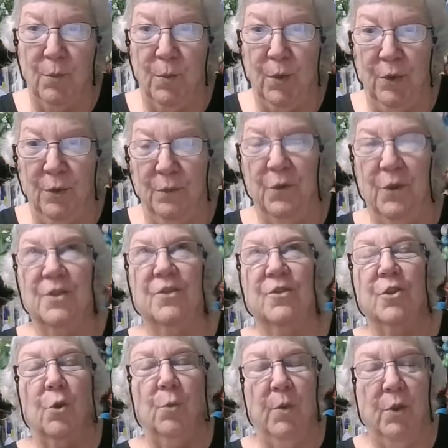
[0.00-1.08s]
so beautiful.
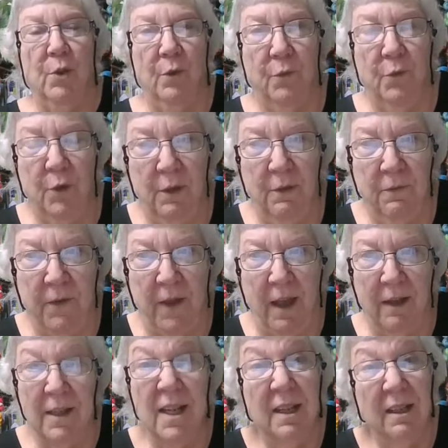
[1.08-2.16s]
It's so beautiful, in
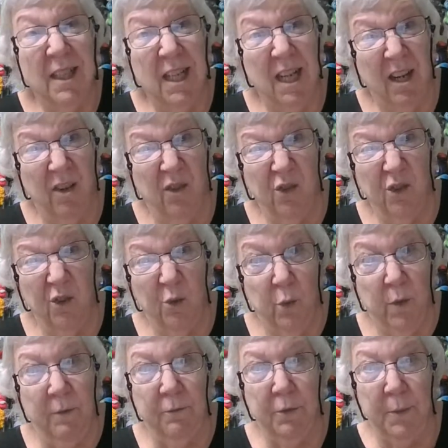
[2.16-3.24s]
fact, that I
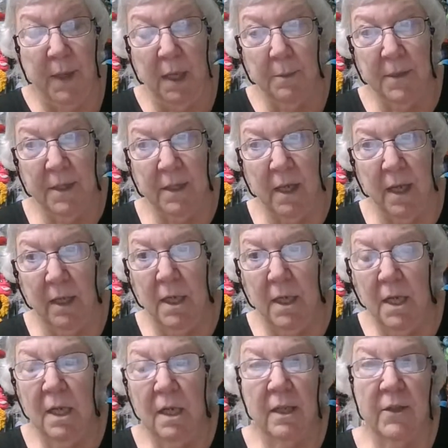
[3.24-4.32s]
ordered one from Amazon.
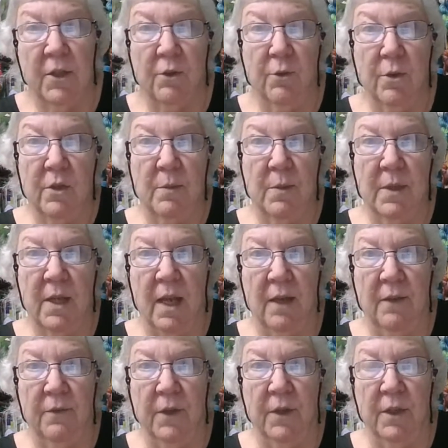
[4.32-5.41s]
It's a Christmas
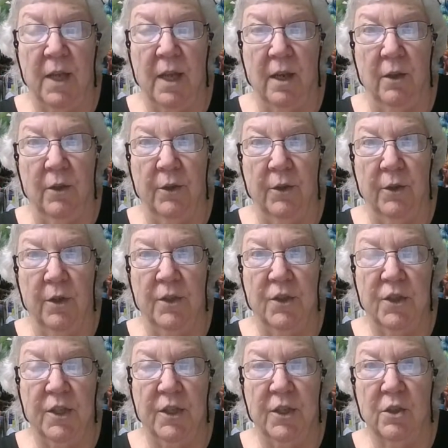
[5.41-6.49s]
Advent calendar,
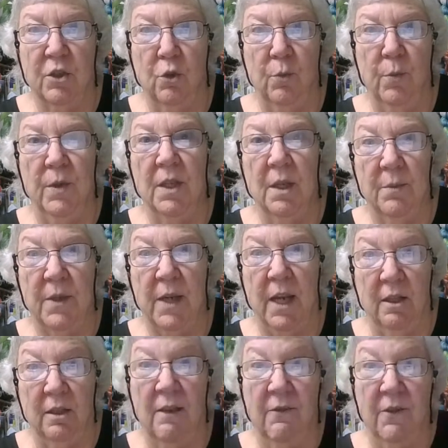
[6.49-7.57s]
and she just opened up
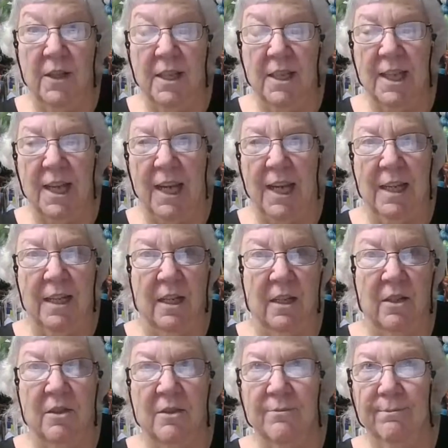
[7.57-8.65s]
day 11 today, and
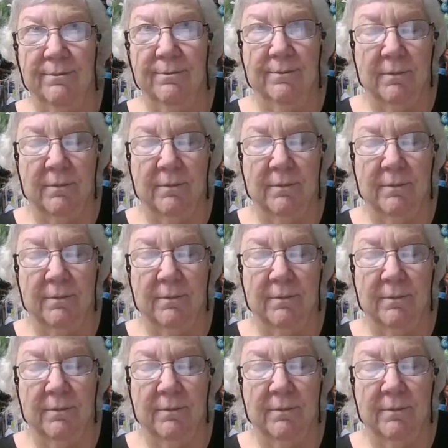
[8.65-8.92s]
it's